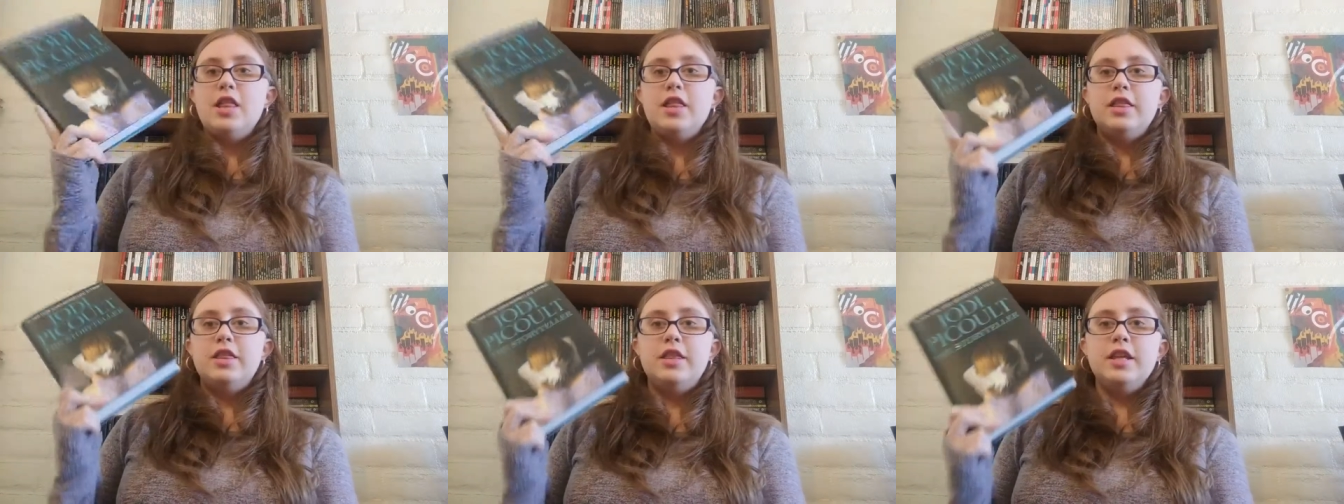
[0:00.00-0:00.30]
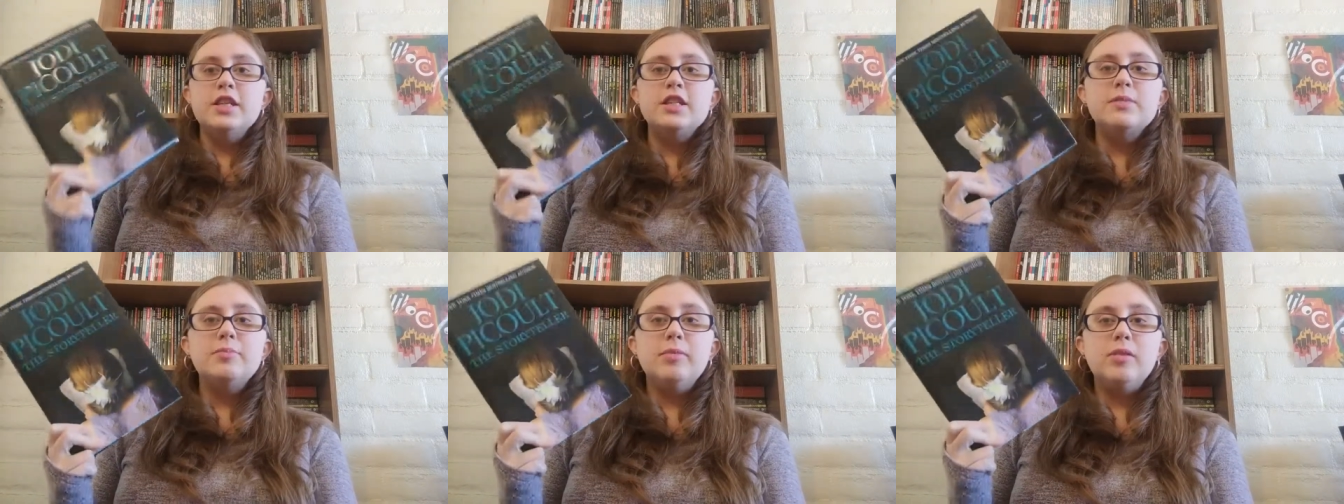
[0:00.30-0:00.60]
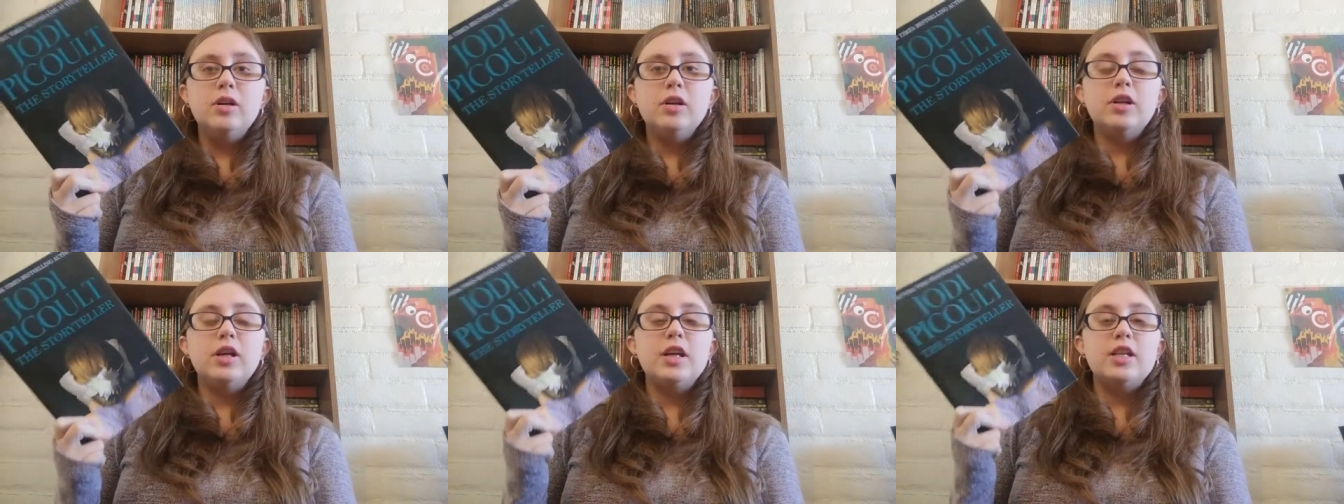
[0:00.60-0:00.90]
This
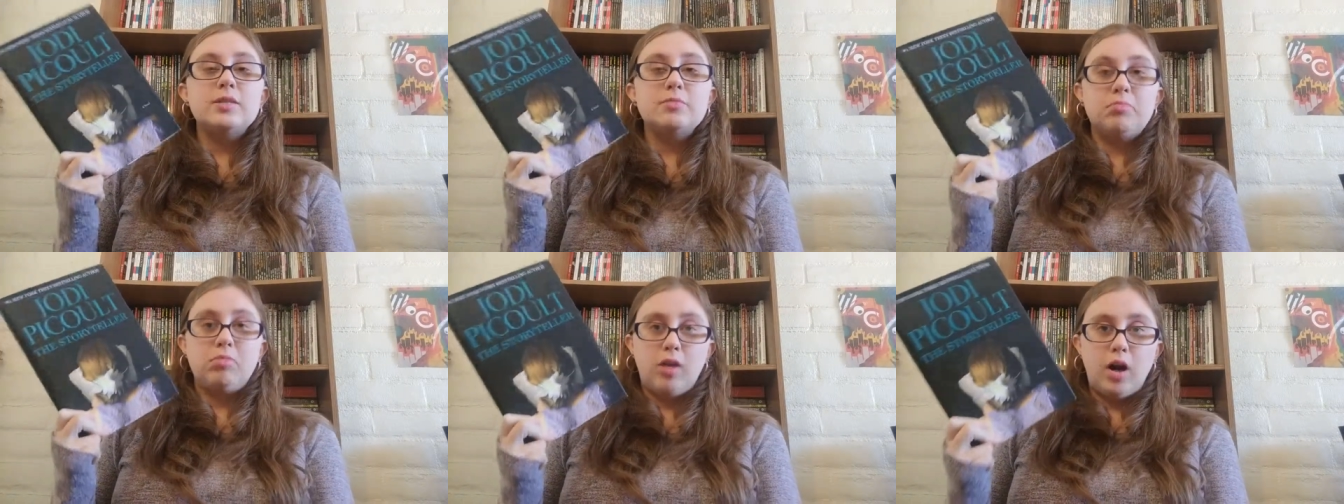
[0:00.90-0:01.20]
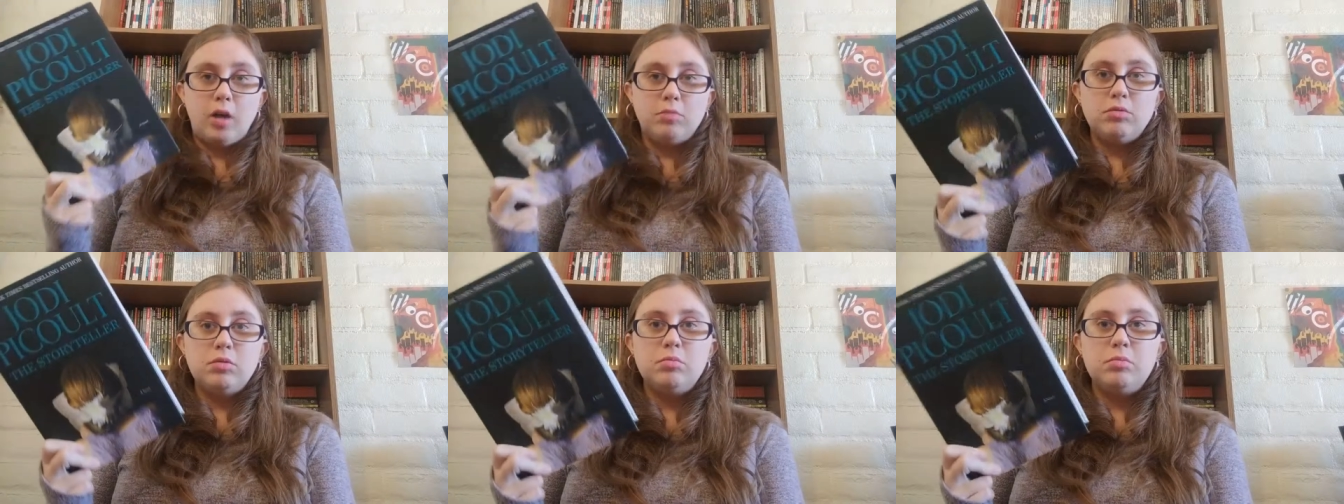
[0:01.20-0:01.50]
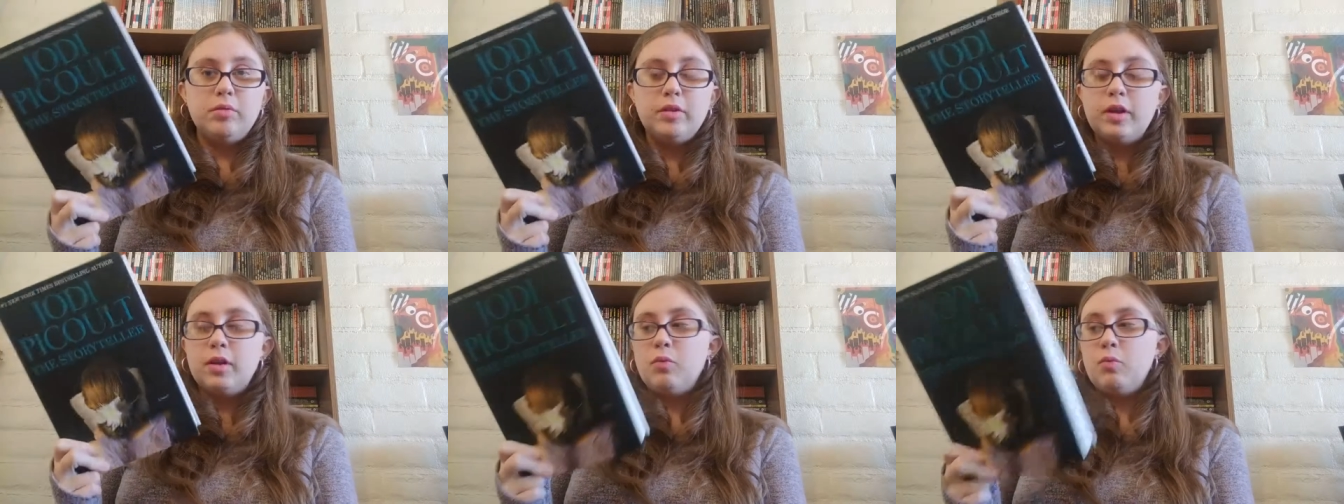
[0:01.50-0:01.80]
book is
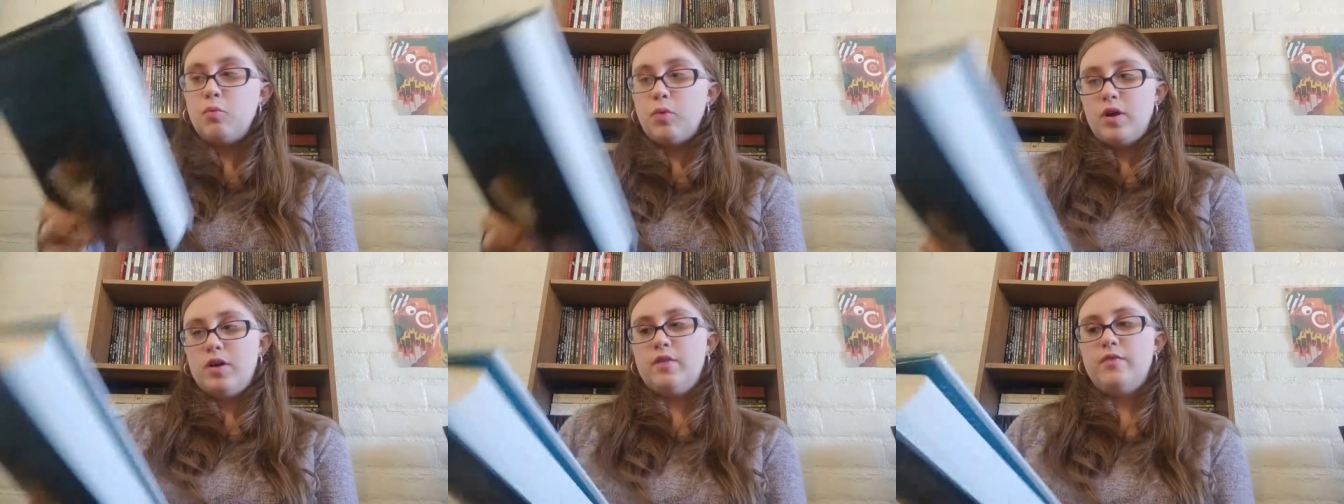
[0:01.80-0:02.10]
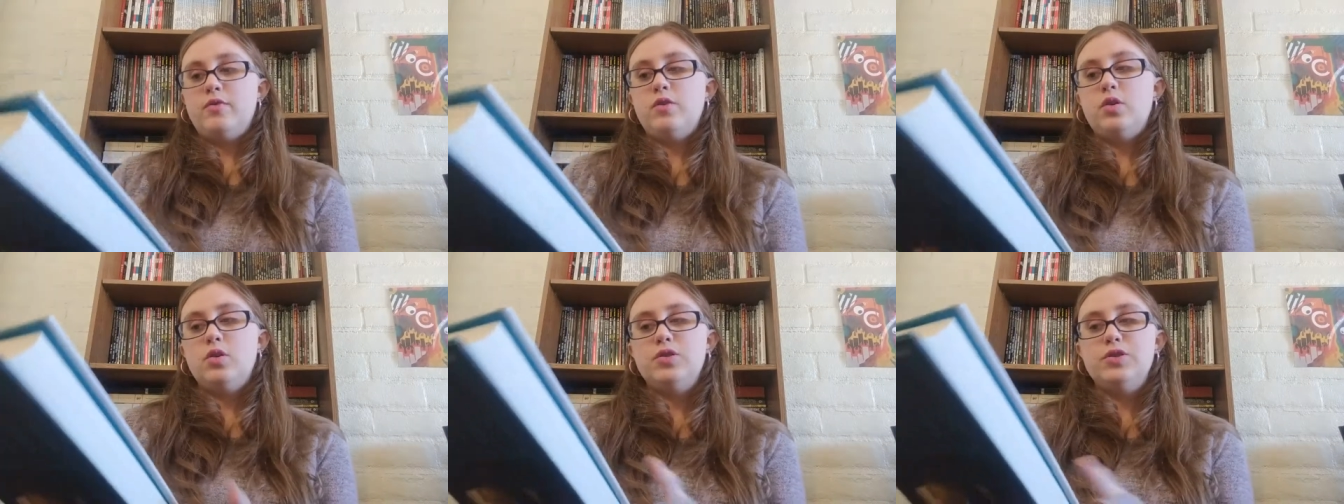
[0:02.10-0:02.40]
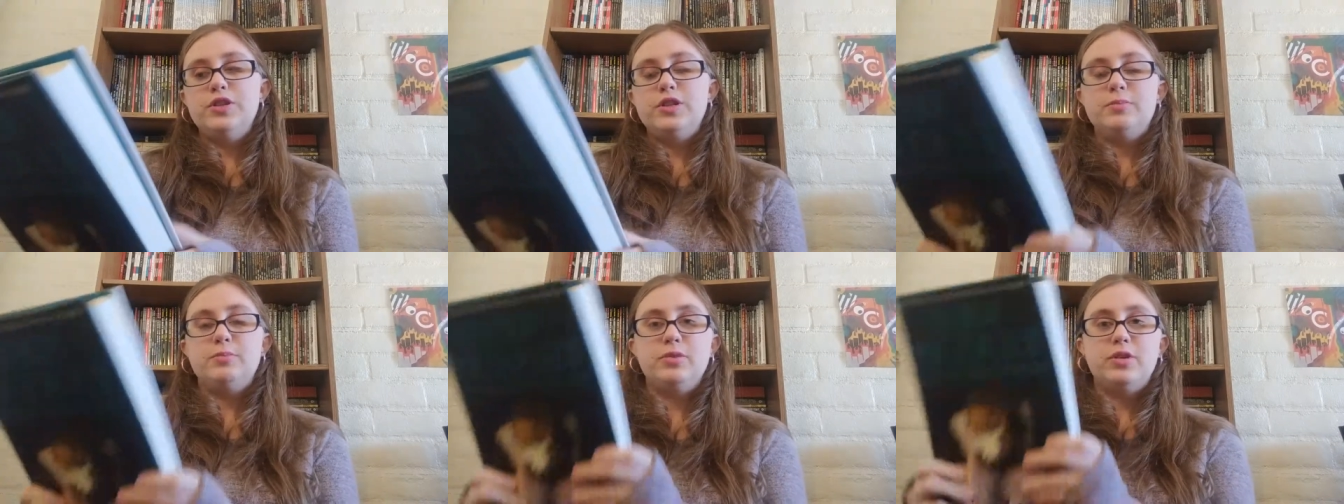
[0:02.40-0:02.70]
probably one of the
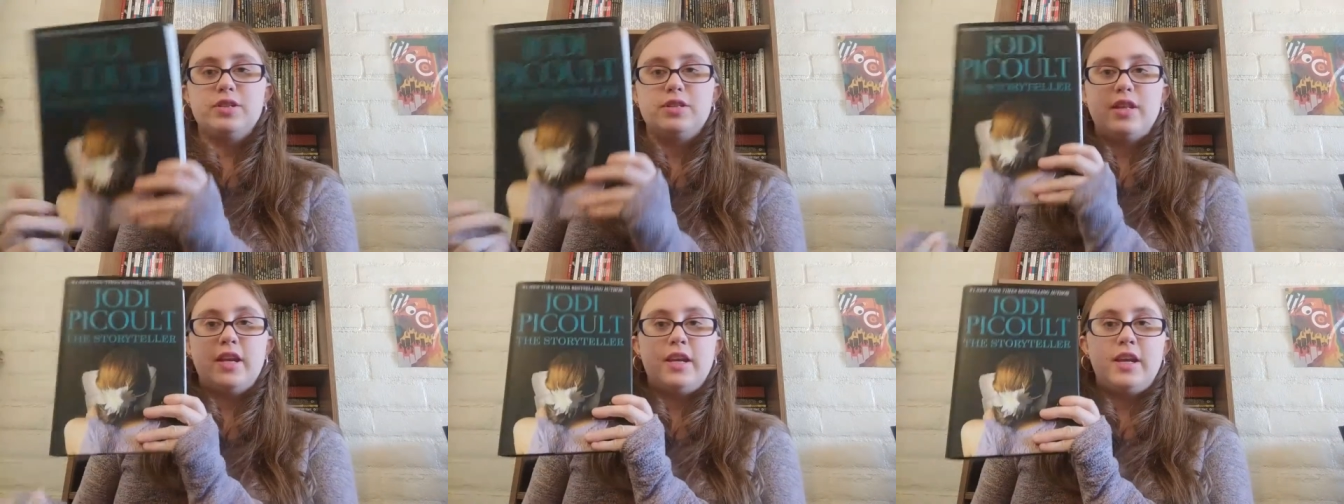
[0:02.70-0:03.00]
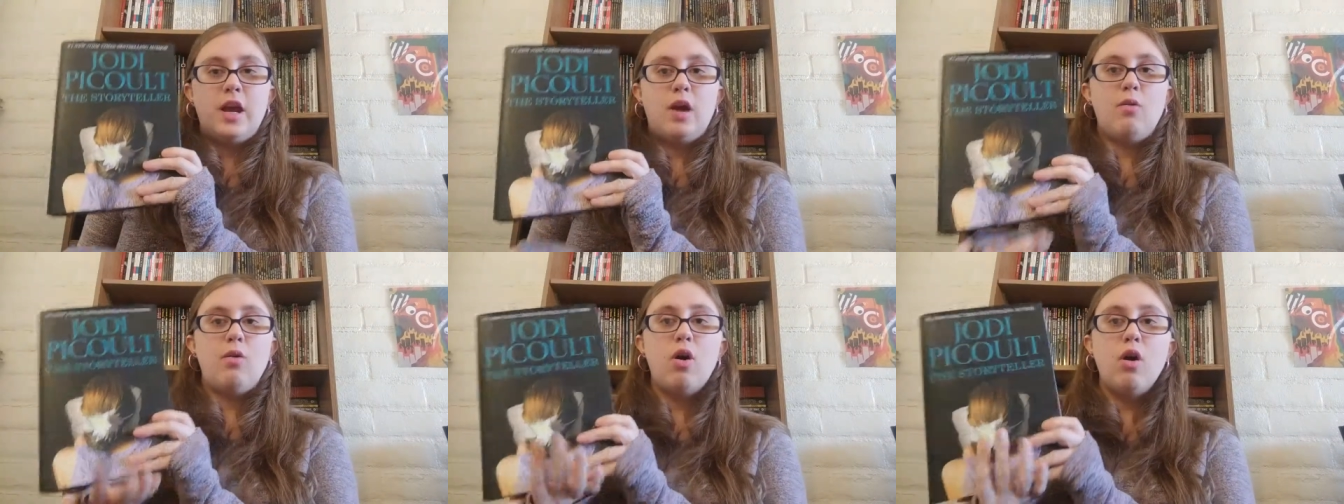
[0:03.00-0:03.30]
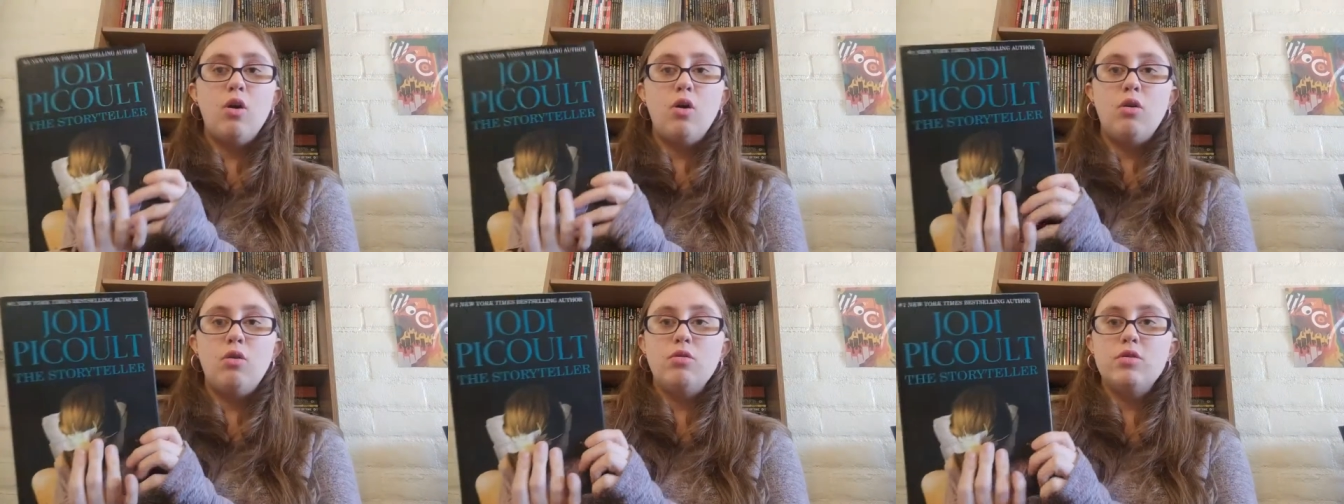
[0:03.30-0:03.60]
oldest books I now
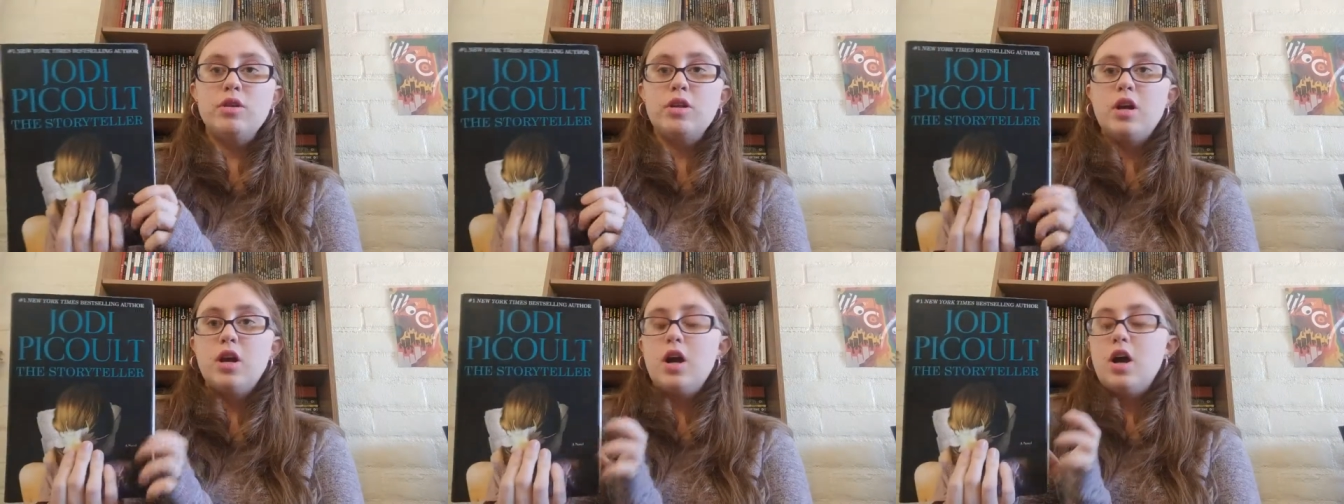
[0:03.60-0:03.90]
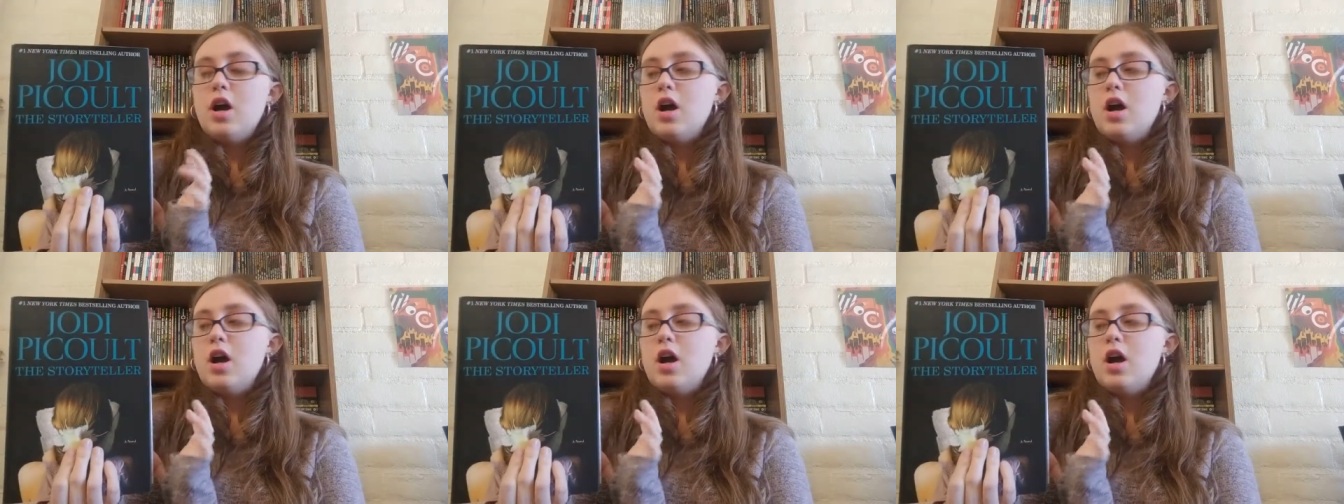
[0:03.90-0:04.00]
own.